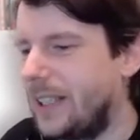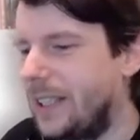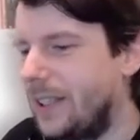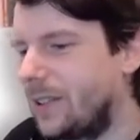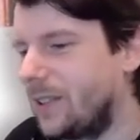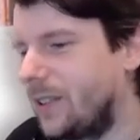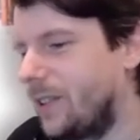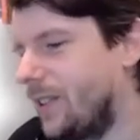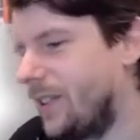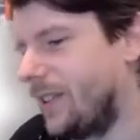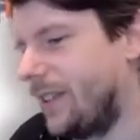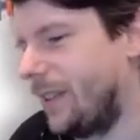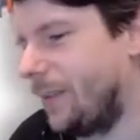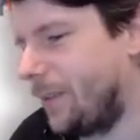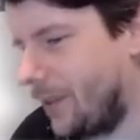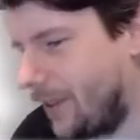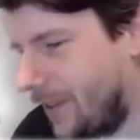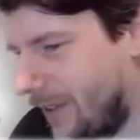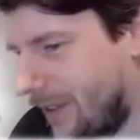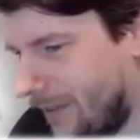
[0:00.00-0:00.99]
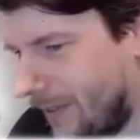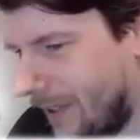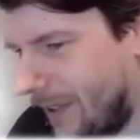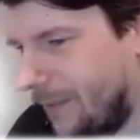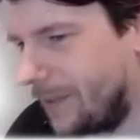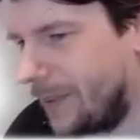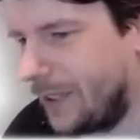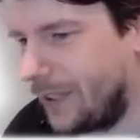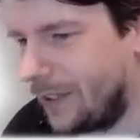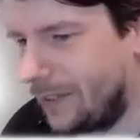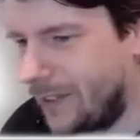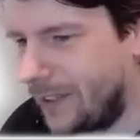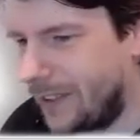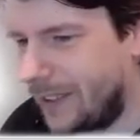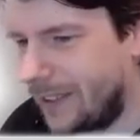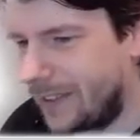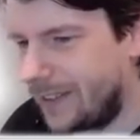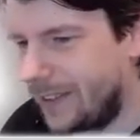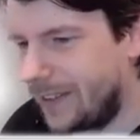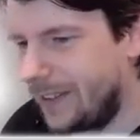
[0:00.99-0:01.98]
and or subsystem number if they
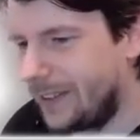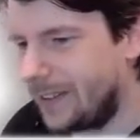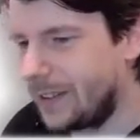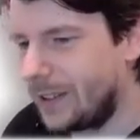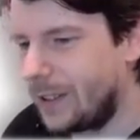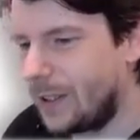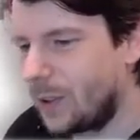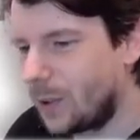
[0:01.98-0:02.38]
exist,